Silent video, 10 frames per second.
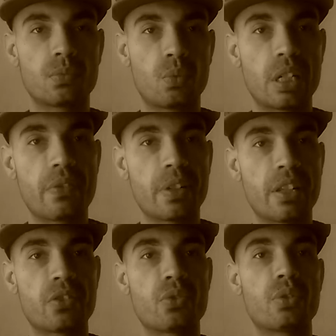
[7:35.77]
whatever
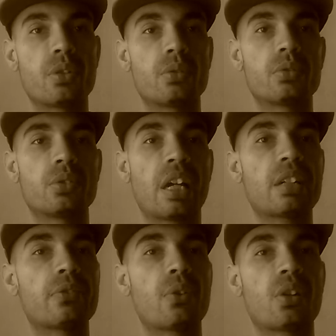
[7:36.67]
that you do, you got
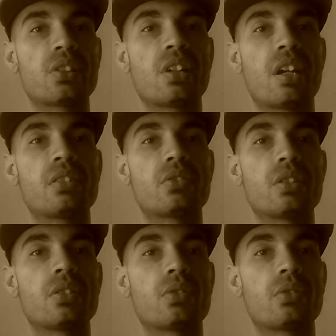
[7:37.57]
to focus your
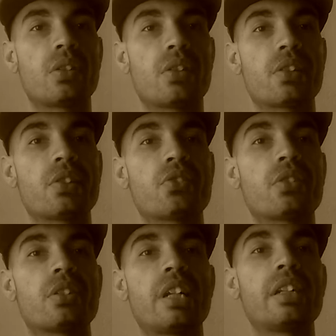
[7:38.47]
energies on the things that
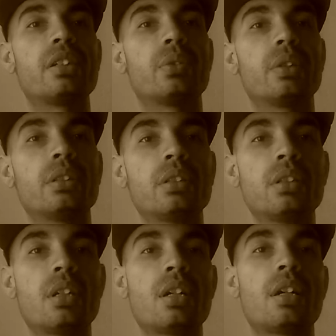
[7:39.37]
you're good at doing.
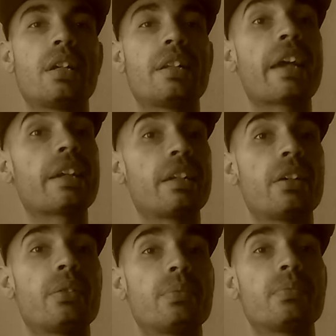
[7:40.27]
And that can
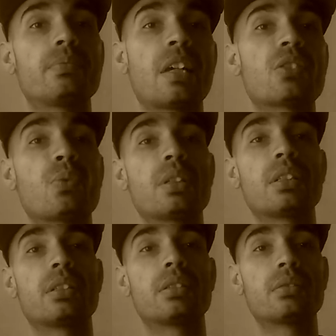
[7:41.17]
help. That's one
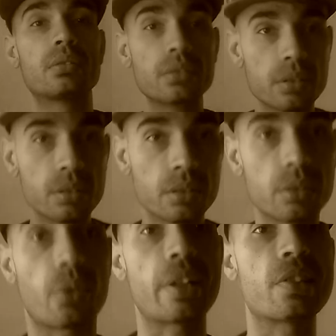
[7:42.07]
of the
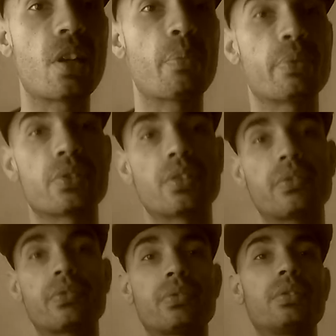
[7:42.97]
greatest helpers
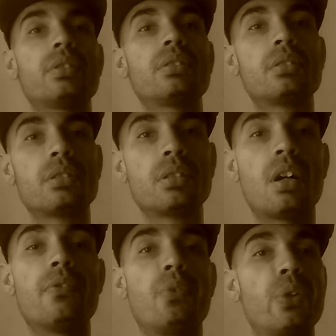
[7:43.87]
of
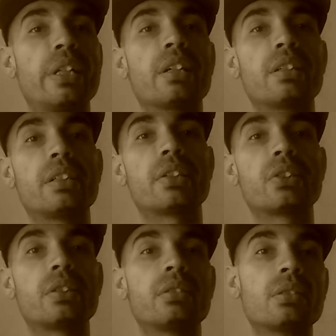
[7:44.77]
avoiding addiction.